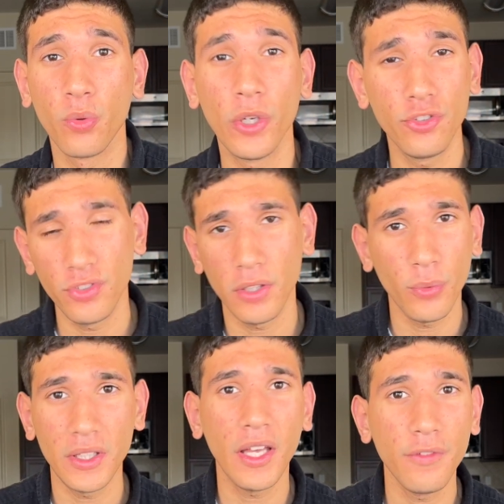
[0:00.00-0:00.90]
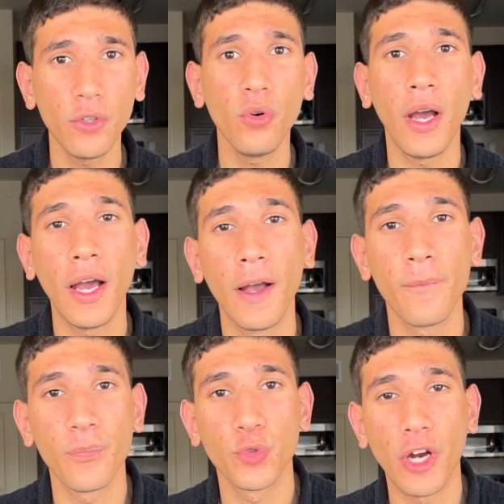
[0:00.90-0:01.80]
which they will give you
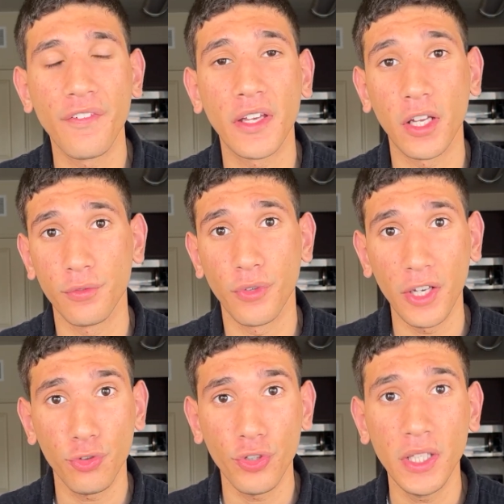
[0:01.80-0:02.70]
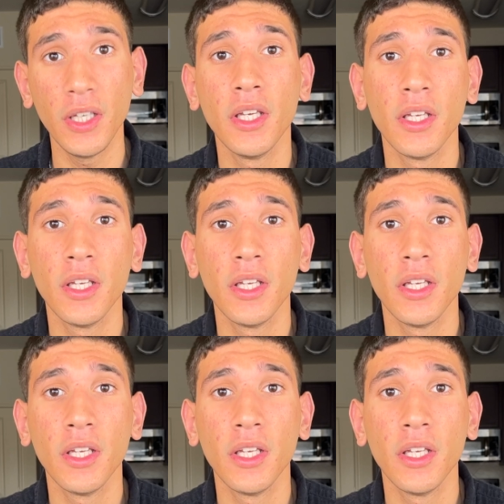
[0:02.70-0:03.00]
um, traffic advisory